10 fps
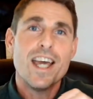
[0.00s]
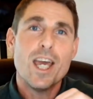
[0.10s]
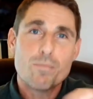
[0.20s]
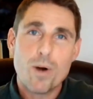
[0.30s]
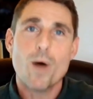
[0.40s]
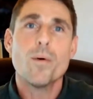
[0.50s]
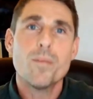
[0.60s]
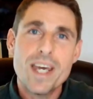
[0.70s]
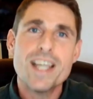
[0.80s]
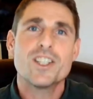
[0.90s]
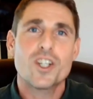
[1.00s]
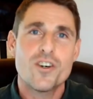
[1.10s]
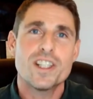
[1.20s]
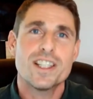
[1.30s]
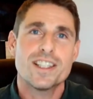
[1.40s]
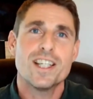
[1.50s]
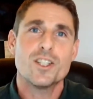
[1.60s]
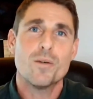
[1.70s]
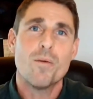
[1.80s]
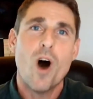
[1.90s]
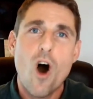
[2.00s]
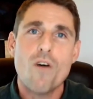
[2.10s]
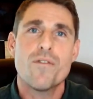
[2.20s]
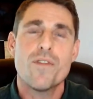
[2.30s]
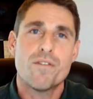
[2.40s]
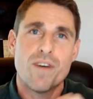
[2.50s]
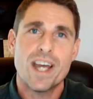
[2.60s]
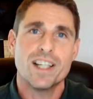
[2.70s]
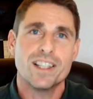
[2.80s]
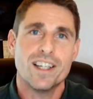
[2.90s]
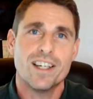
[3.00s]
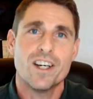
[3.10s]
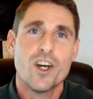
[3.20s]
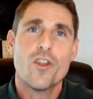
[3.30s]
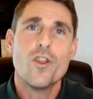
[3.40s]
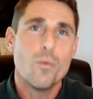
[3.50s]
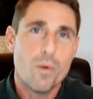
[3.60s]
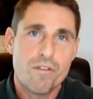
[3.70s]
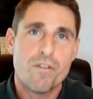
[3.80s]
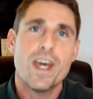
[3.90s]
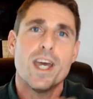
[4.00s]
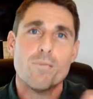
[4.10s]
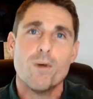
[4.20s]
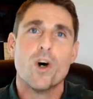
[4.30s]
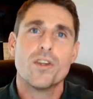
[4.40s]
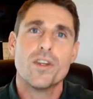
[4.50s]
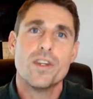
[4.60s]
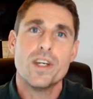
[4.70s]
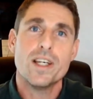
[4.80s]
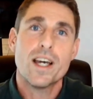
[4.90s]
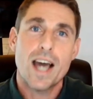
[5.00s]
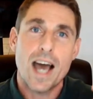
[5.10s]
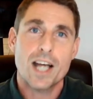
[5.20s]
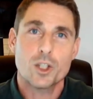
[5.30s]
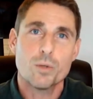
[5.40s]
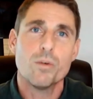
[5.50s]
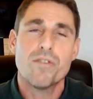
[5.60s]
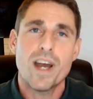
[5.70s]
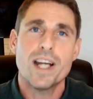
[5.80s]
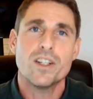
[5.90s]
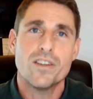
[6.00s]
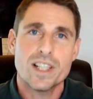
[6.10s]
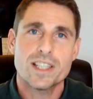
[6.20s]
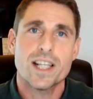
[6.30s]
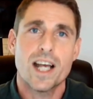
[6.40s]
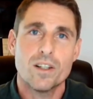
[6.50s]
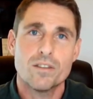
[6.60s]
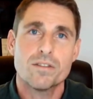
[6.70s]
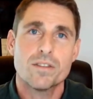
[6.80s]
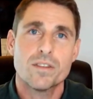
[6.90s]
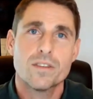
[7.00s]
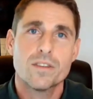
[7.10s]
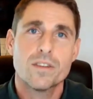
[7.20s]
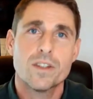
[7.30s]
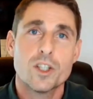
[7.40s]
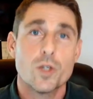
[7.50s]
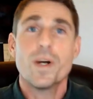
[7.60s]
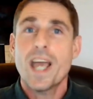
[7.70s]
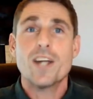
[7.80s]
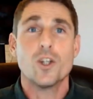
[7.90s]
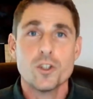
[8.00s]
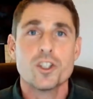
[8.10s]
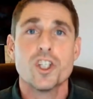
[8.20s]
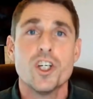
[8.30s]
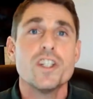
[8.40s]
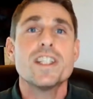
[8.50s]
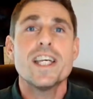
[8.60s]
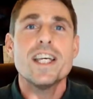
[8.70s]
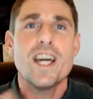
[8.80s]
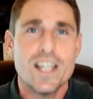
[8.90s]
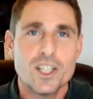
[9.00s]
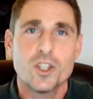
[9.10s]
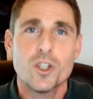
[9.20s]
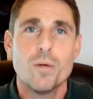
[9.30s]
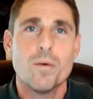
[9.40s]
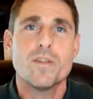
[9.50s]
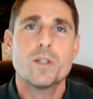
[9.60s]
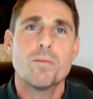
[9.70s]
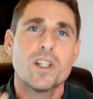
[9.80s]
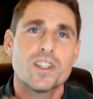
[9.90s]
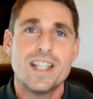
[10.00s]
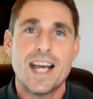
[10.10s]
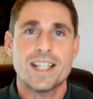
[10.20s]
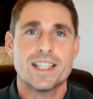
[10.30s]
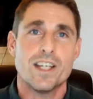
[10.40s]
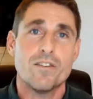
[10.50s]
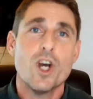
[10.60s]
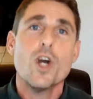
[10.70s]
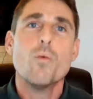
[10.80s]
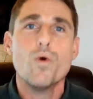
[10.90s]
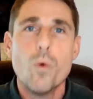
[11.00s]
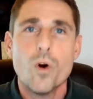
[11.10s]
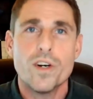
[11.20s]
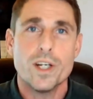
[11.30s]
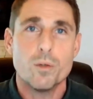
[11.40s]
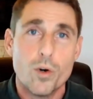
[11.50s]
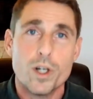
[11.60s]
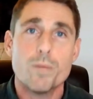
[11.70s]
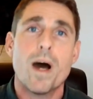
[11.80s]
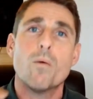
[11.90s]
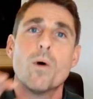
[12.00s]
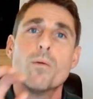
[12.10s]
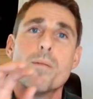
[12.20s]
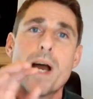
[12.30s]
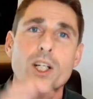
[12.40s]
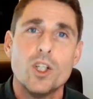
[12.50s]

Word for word: it probably is the criticism of the failure that we fear more than the actual failure itself. So again, uncertainty, initial human response negative. We're worried, worried about what we might